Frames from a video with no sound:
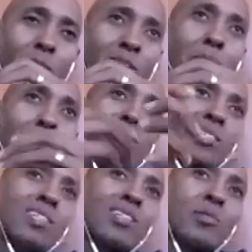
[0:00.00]
the
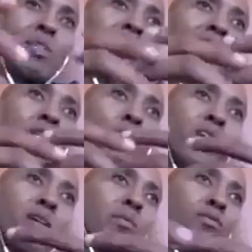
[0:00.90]
business of speaking that you would
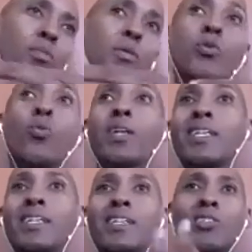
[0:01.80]
recommend for people who want to
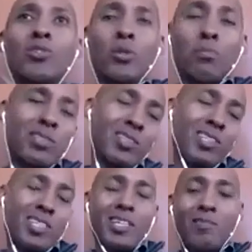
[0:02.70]
get into the business side?